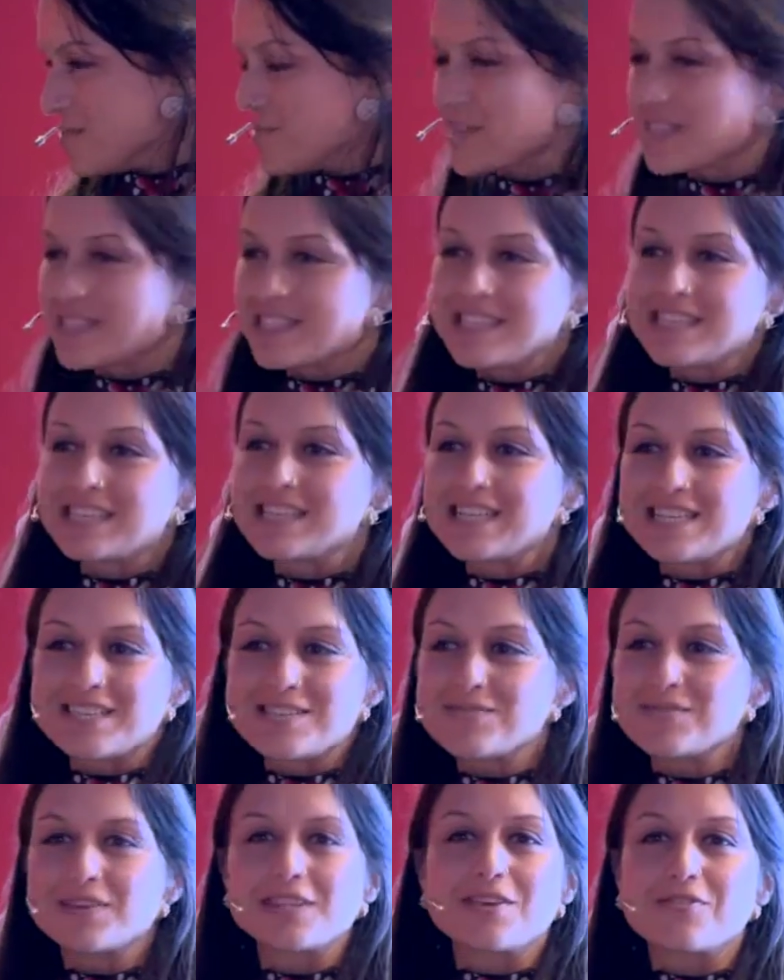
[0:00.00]
Because it
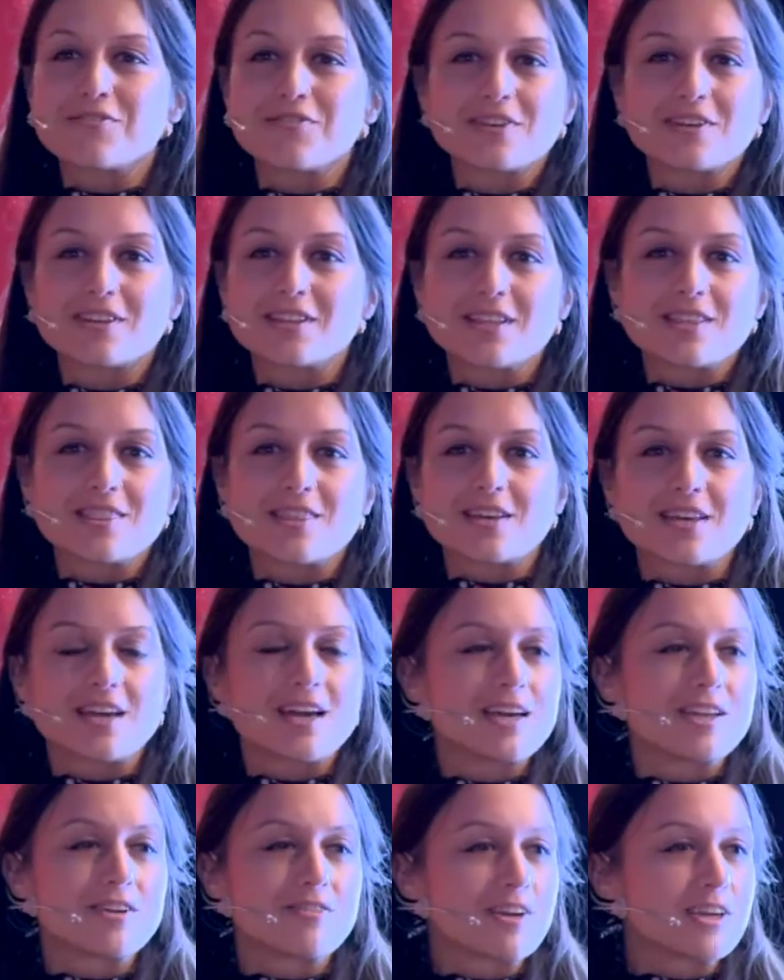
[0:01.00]
doesn't really feel like the kind of